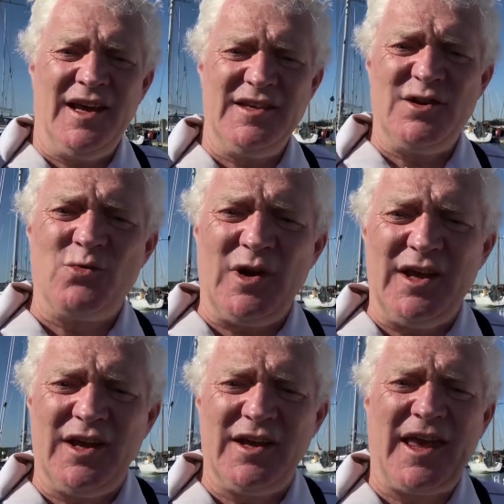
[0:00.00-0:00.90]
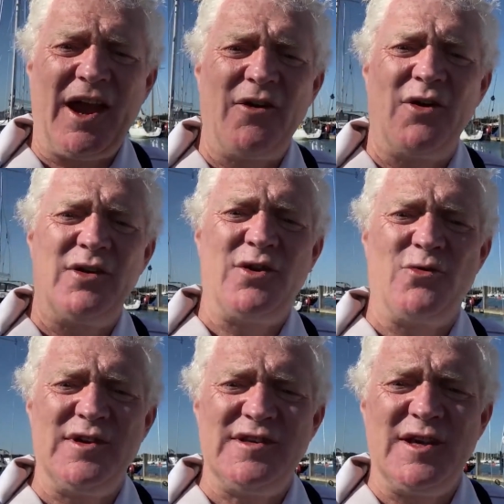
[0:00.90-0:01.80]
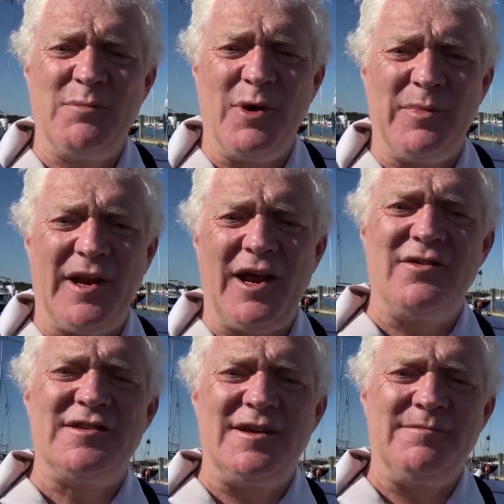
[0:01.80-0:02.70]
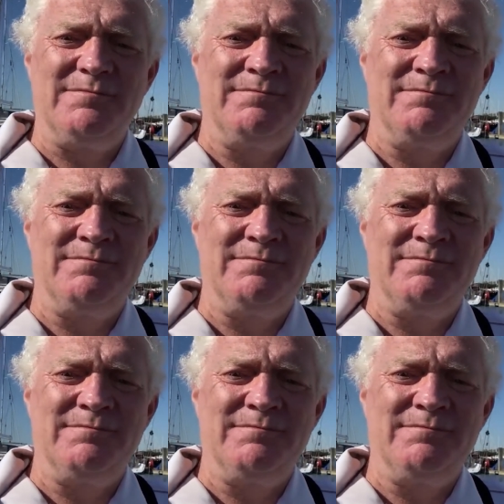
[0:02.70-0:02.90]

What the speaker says: Is it really going to carry on increasing in popularity?